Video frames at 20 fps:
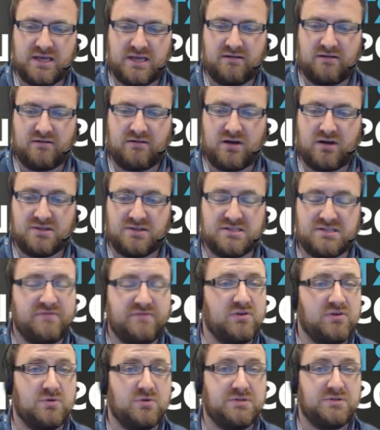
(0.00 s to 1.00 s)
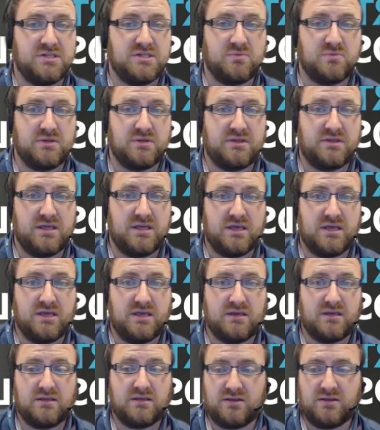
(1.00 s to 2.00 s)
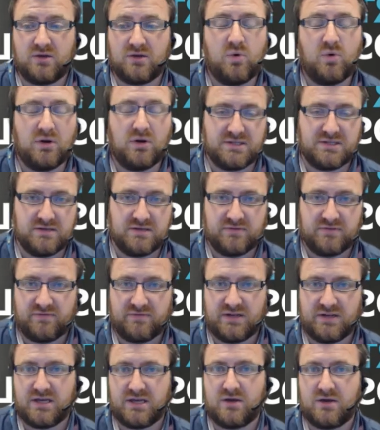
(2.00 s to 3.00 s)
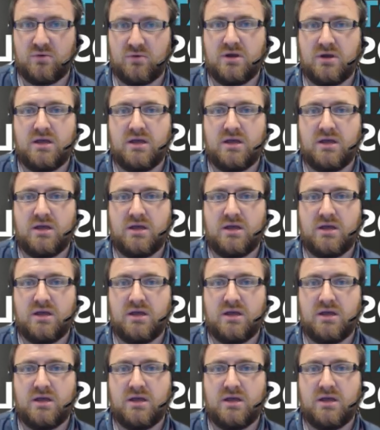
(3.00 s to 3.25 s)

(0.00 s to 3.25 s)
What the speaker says: there are difficulties with the quality of the video,